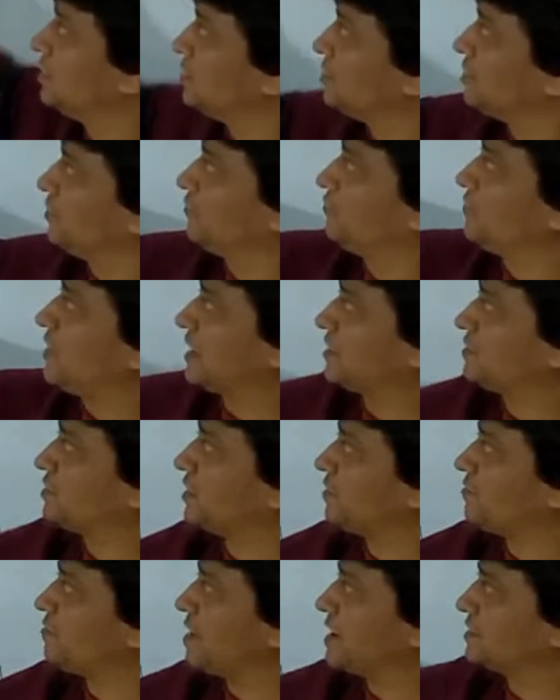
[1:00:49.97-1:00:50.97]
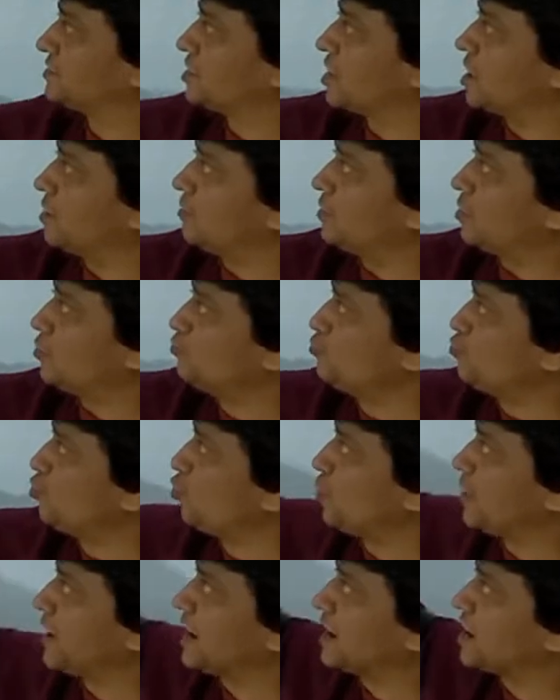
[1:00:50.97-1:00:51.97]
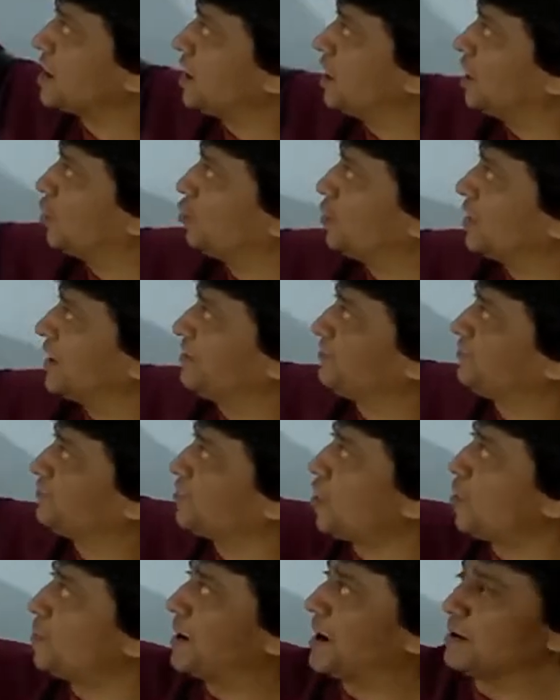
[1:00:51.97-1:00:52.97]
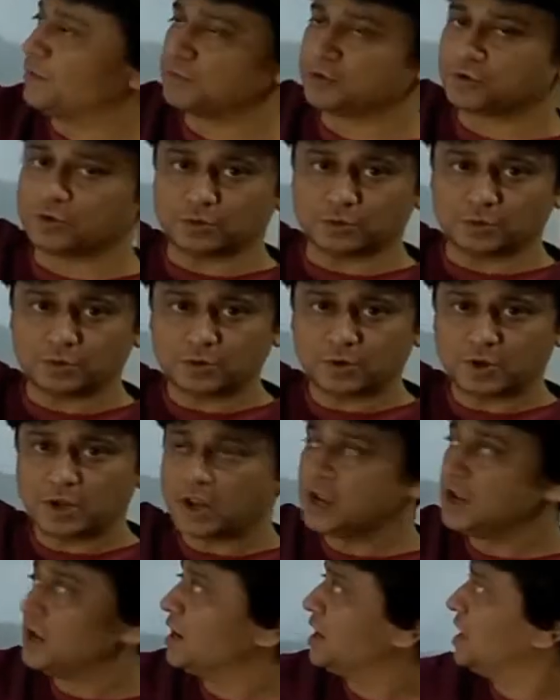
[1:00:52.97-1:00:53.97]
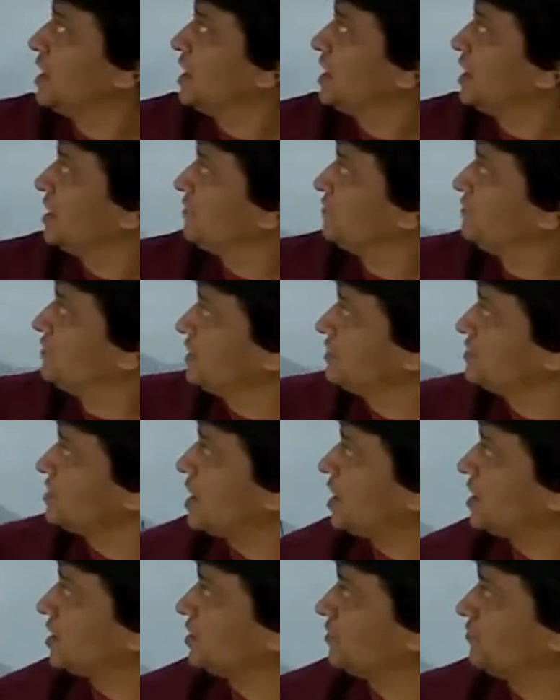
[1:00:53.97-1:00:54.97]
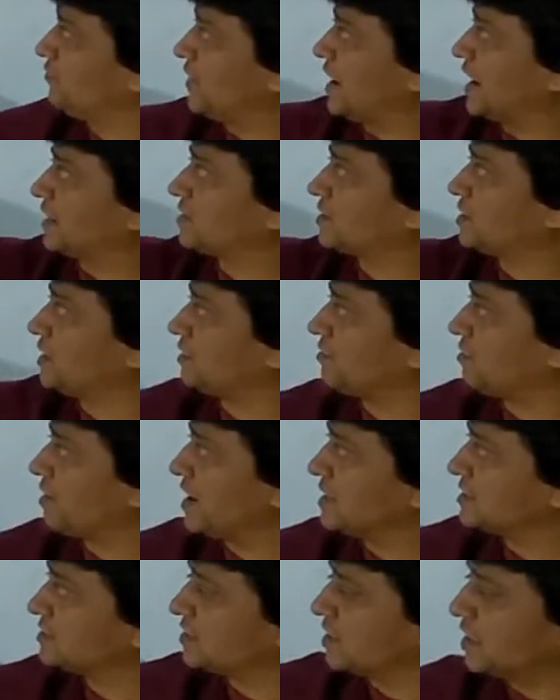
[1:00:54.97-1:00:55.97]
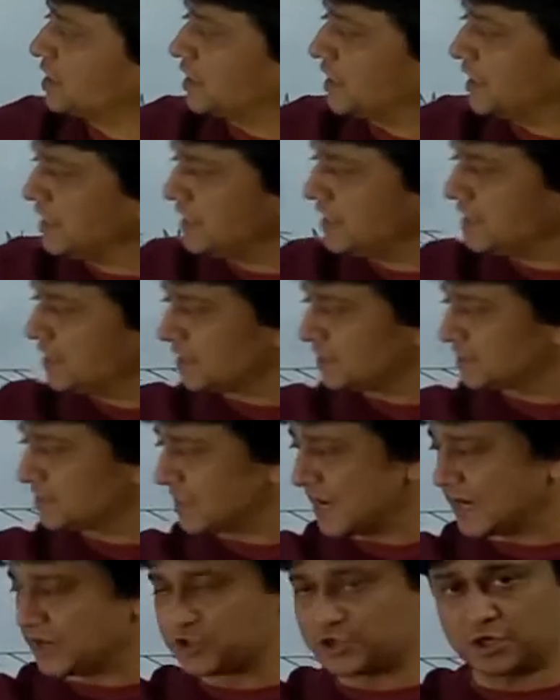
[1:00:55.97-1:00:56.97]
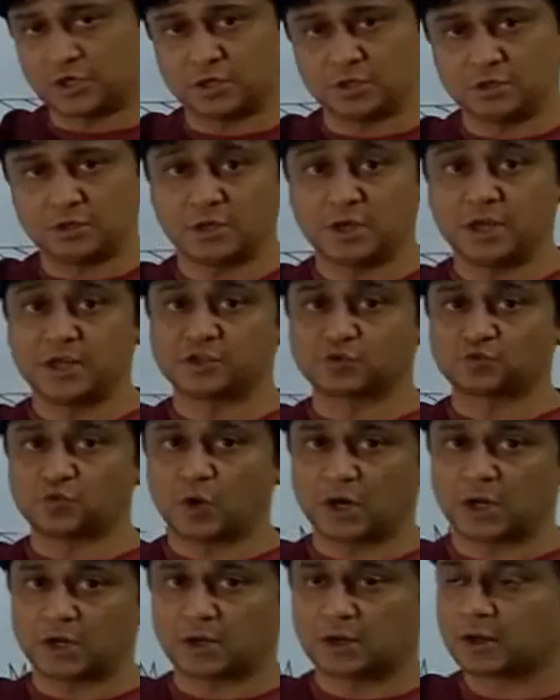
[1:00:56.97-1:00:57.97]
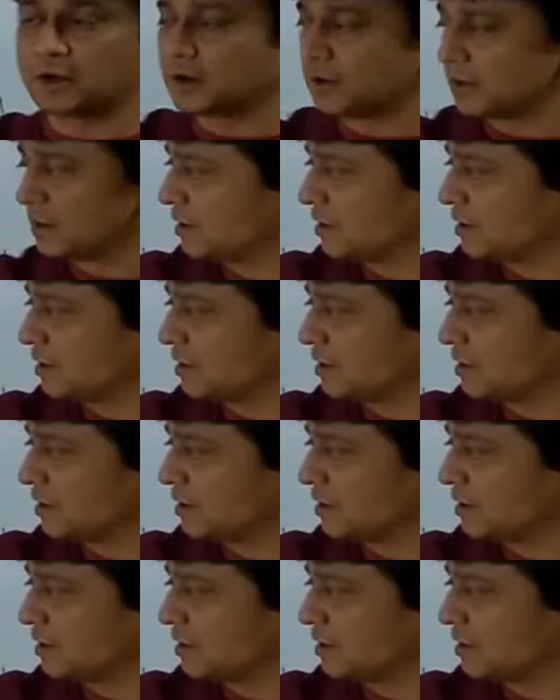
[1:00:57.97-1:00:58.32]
Reflected rays, they are moving away from M2. These are reflected rays, the intersection is what?